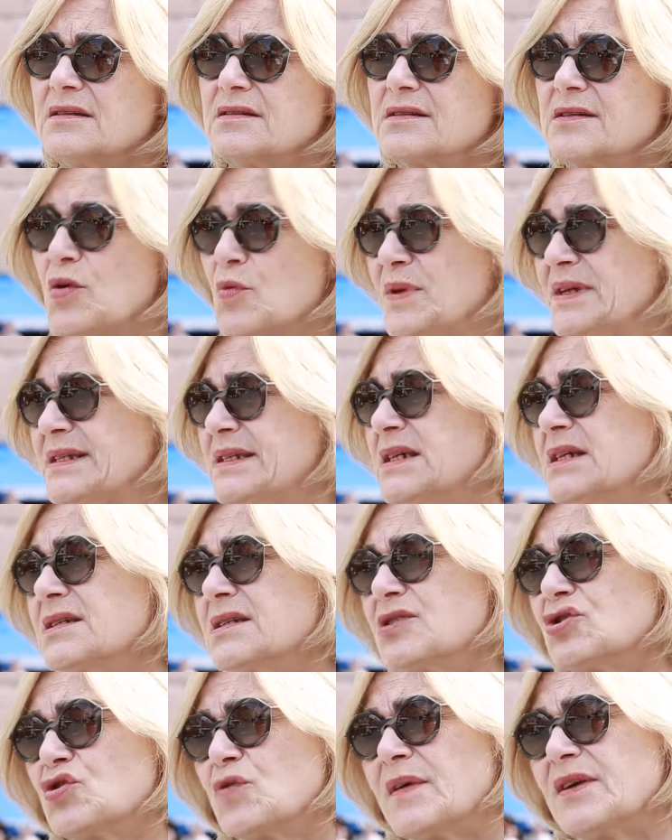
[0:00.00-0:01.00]
So we see
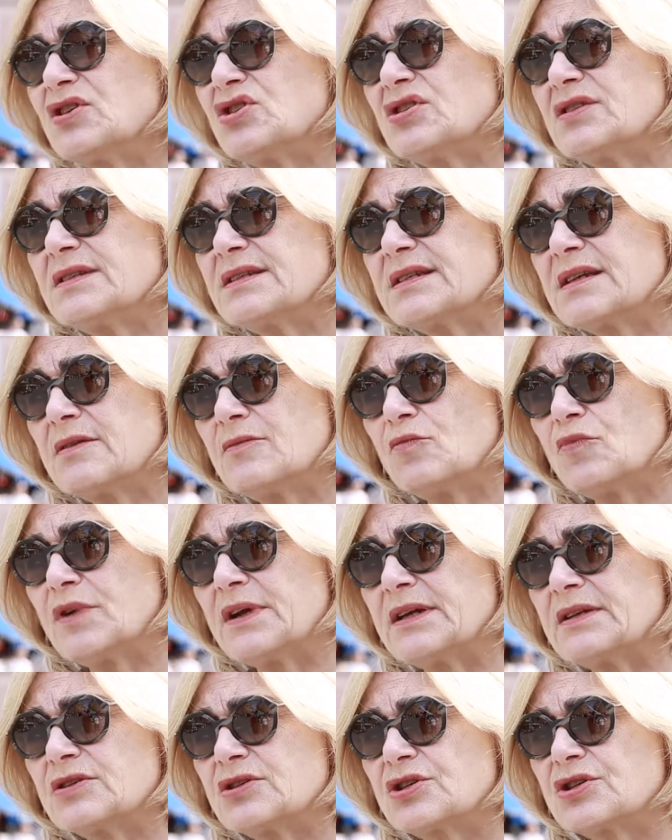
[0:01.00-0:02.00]
situations in
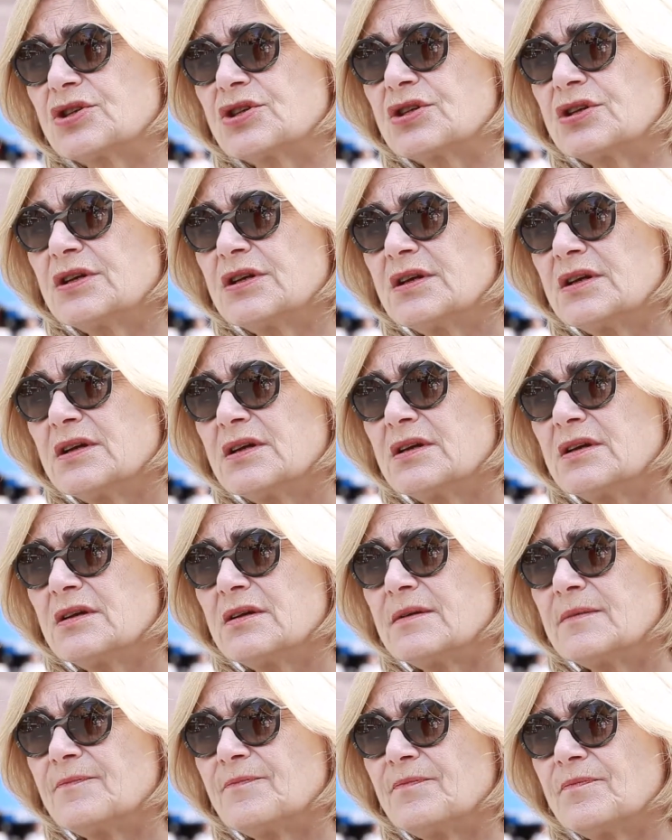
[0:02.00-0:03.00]
which
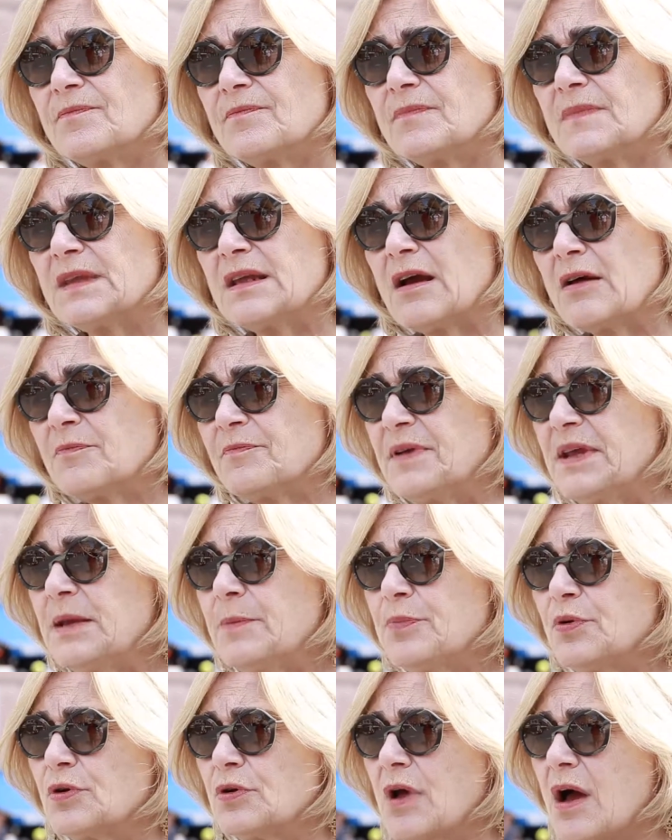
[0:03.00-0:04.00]
young
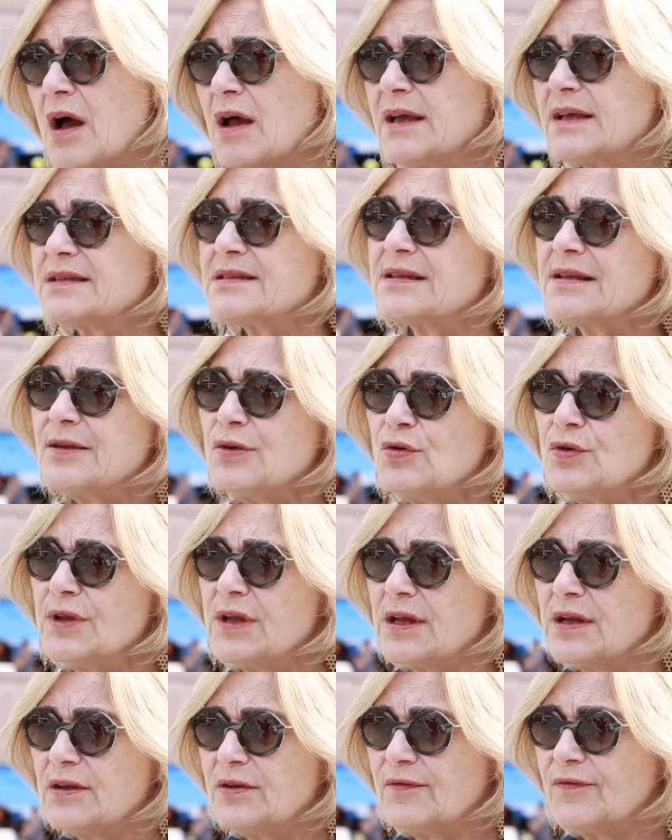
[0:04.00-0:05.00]
people are
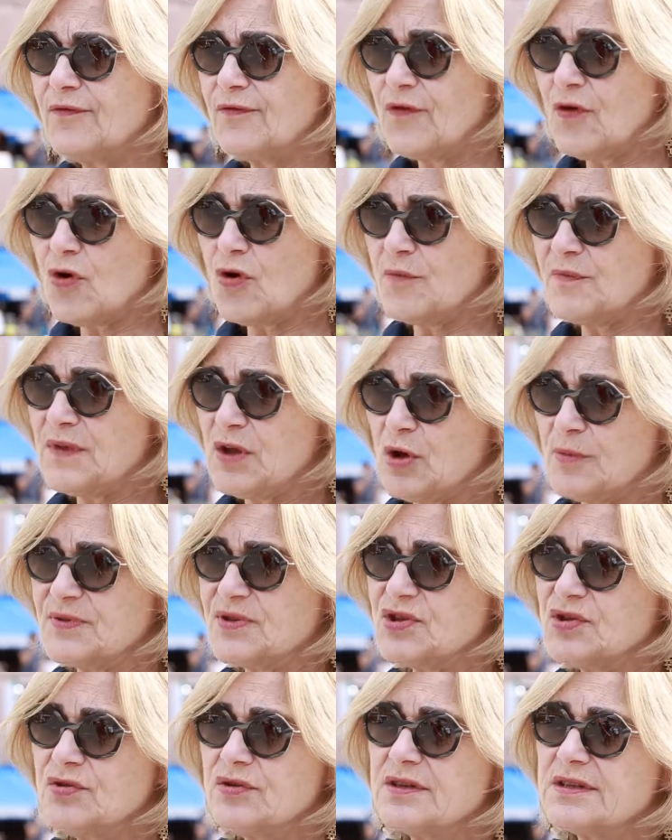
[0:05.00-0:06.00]
excluded from the
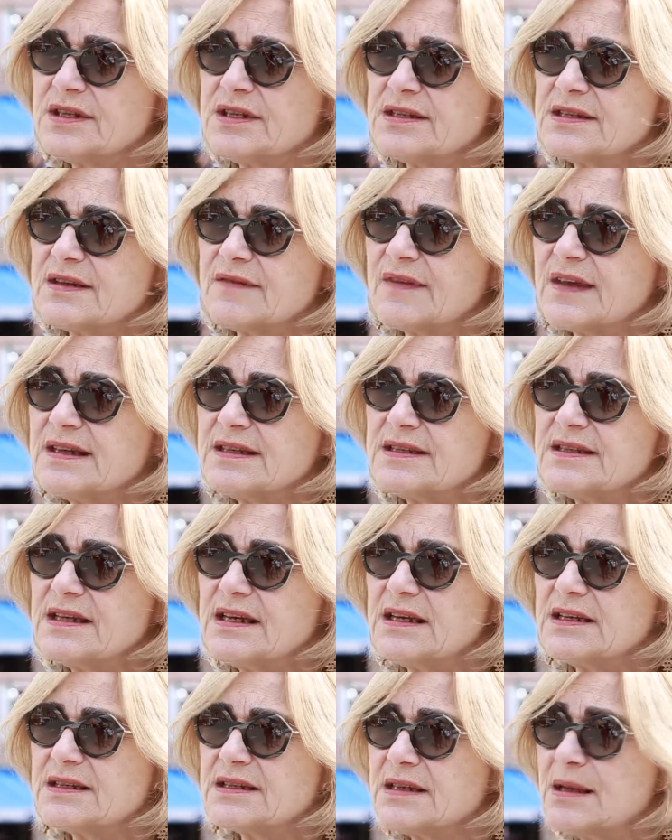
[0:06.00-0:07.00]
opportunities that they
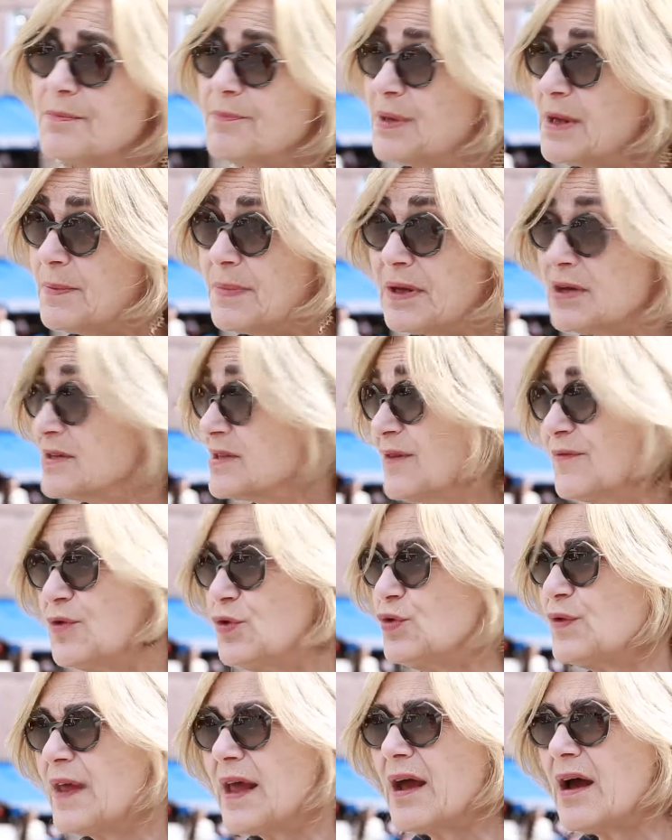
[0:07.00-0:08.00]
seek simply because of
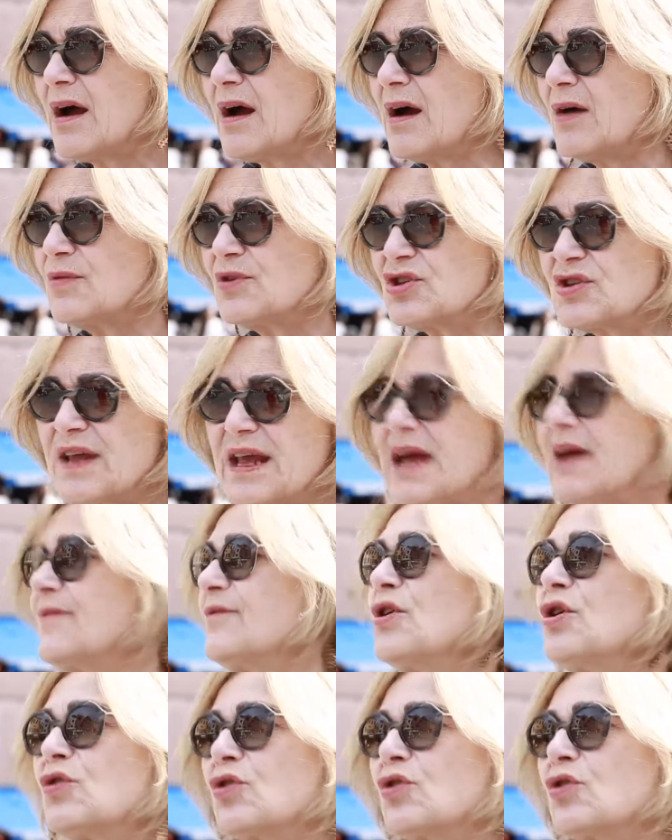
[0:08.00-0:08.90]
who they are, which they have